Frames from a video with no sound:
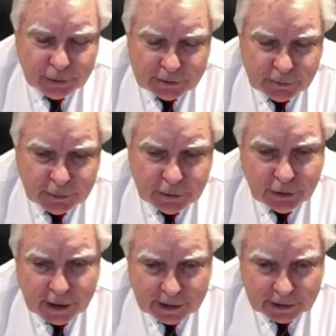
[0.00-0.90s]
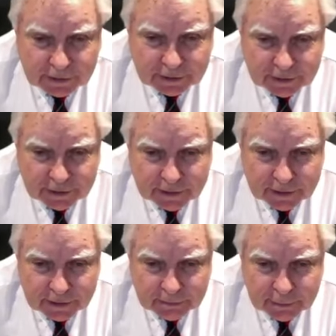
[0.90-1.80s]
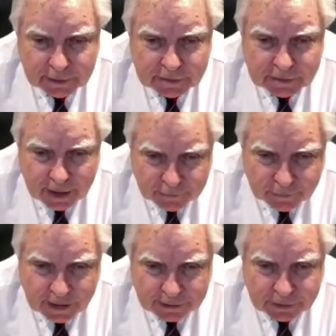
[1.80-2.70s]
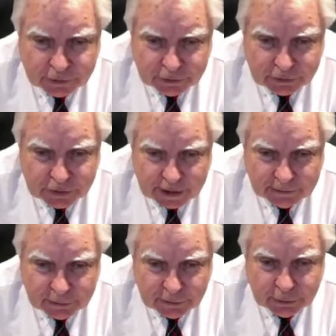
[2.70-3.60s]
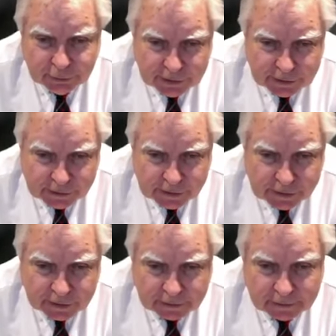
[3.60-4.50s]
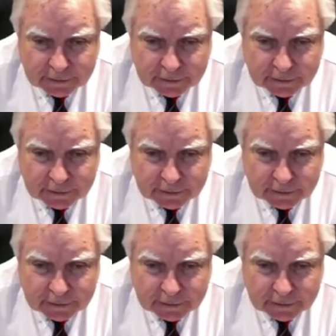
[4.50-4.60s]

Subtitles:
impressed with your age because my father turns 103 this year.